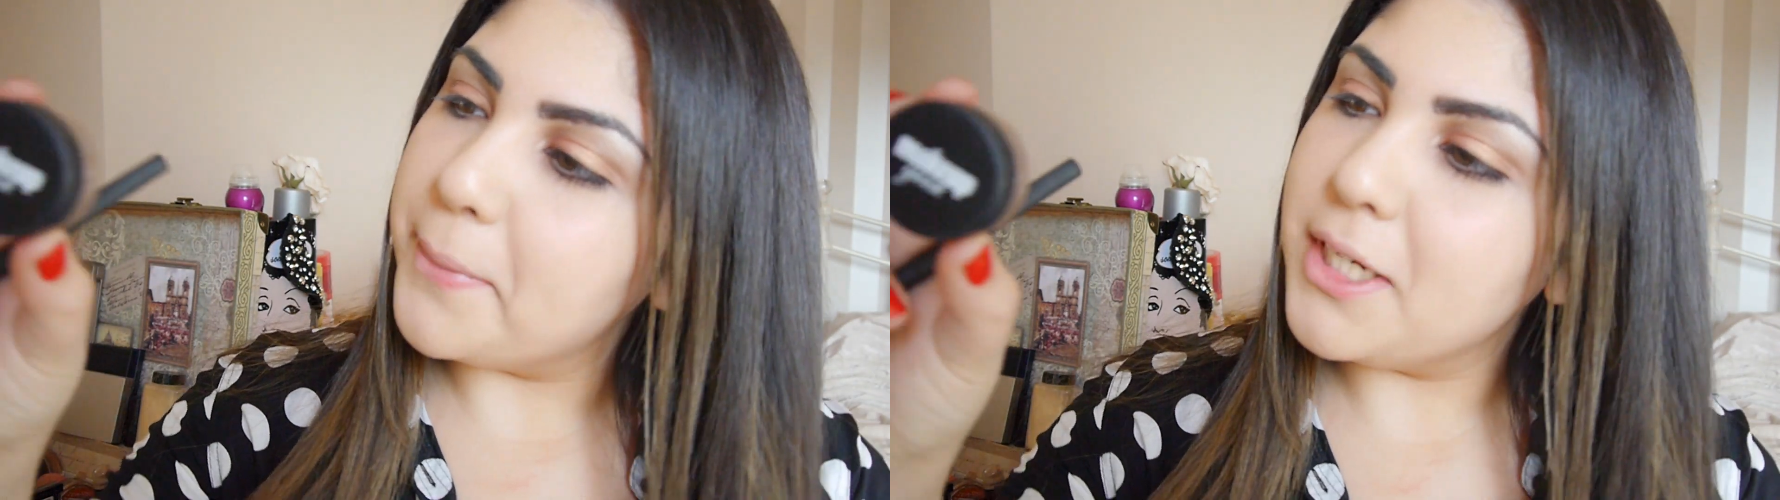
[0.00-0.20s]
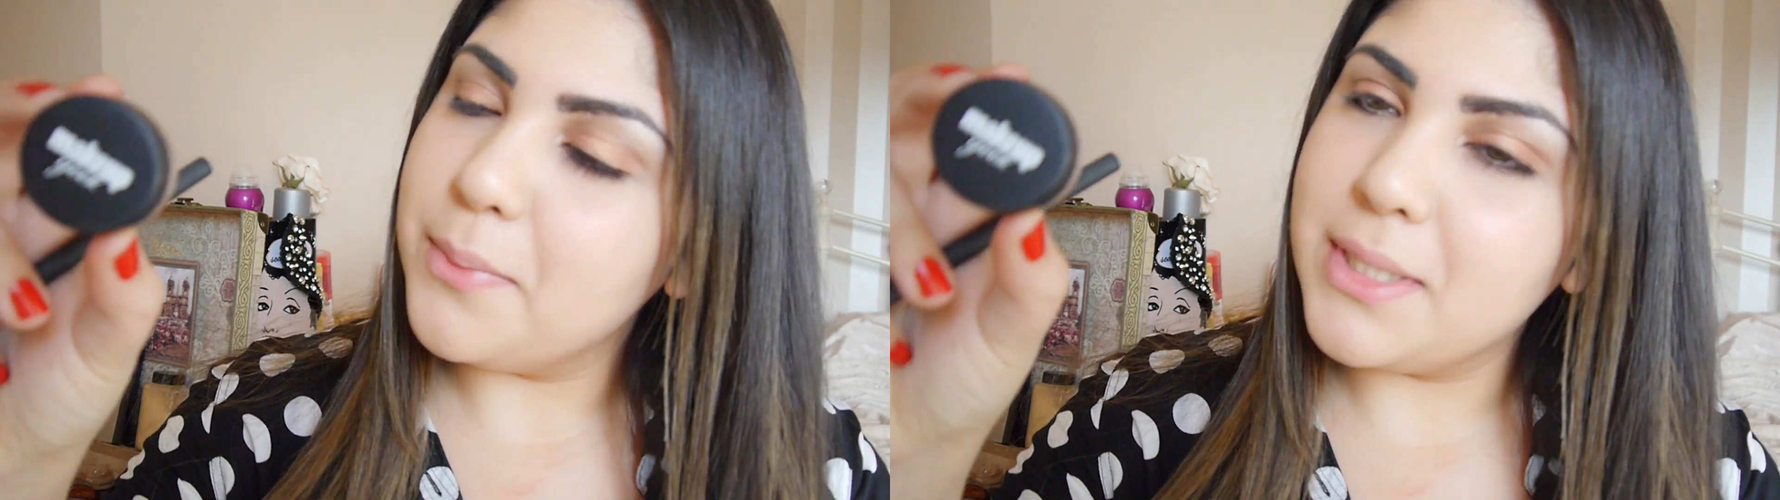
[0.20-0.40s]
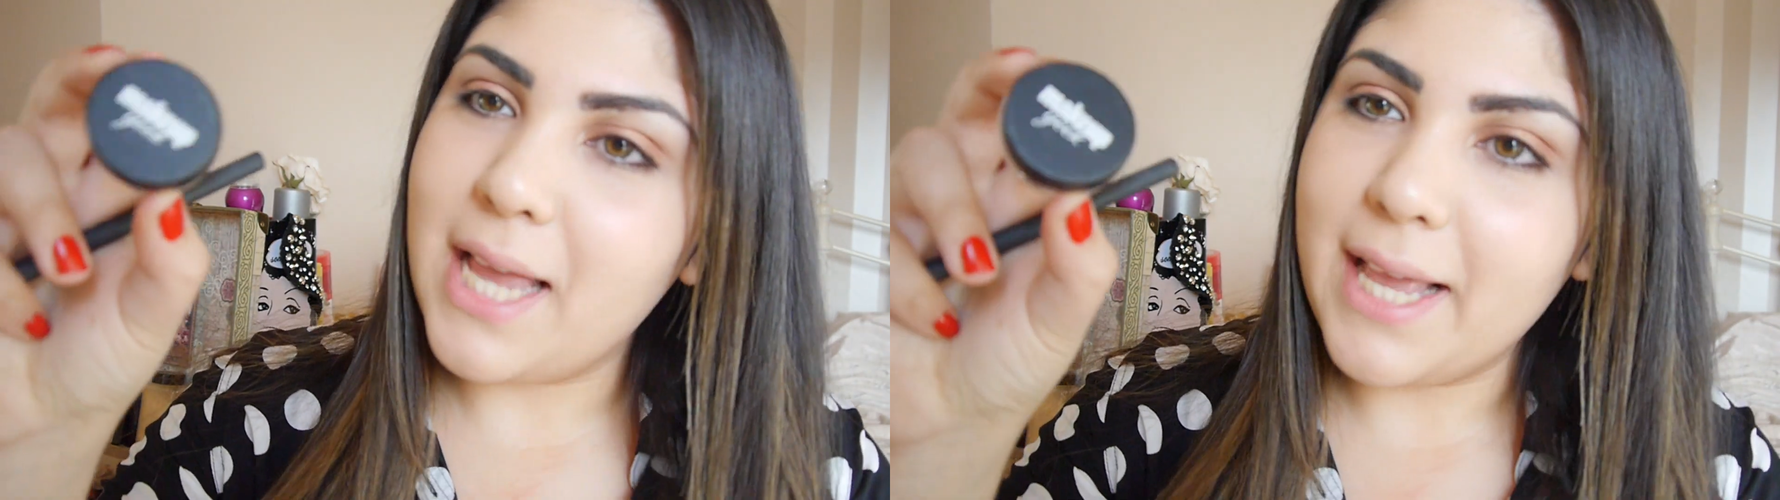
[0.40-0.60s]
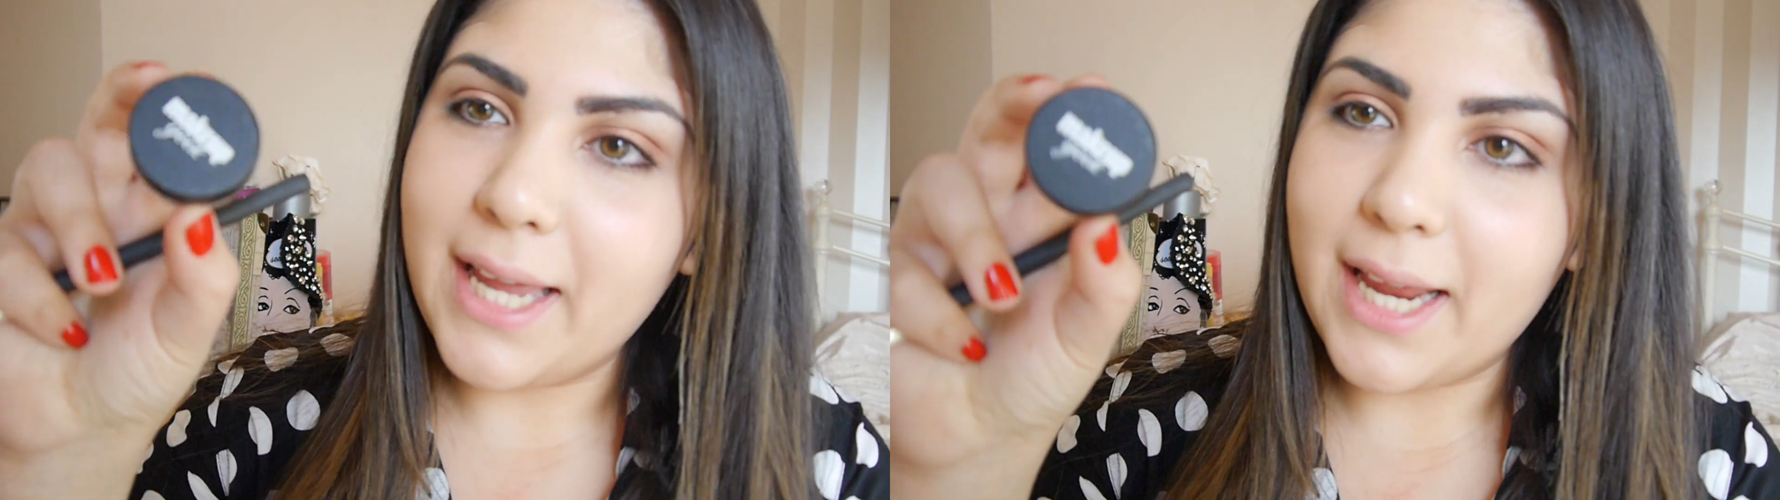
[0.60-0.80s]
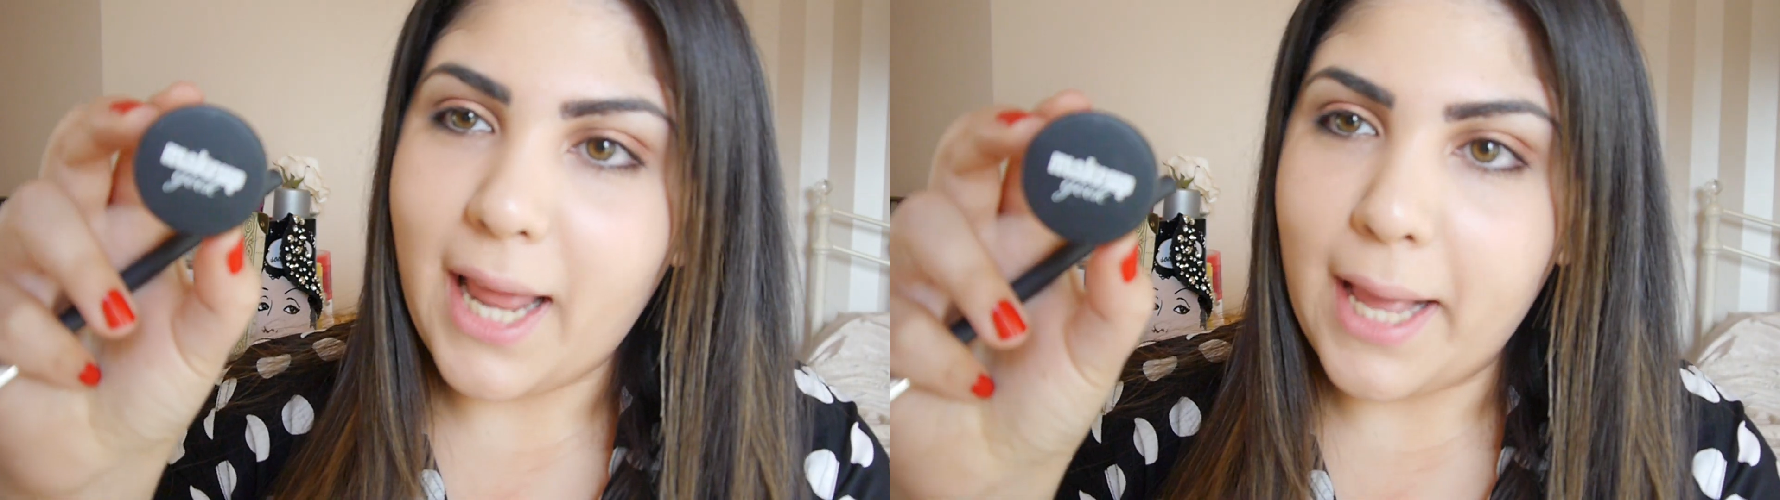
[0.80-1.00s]
I'm going to be
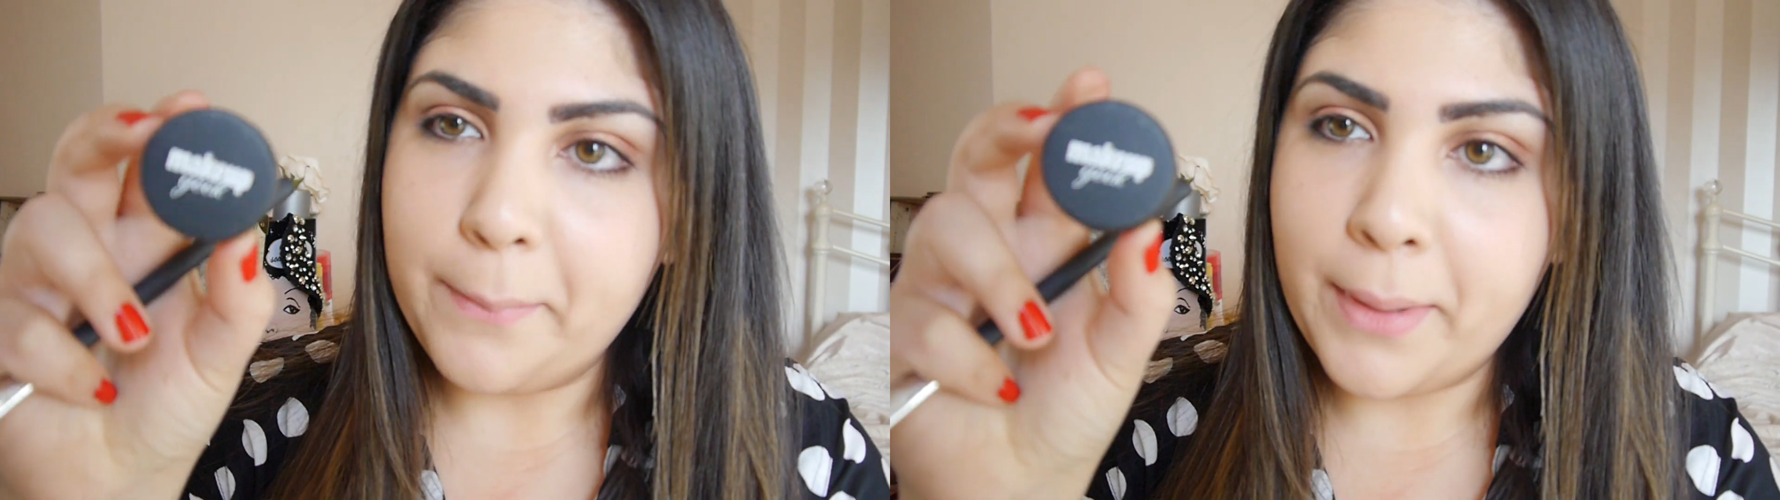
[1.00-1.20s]
taking a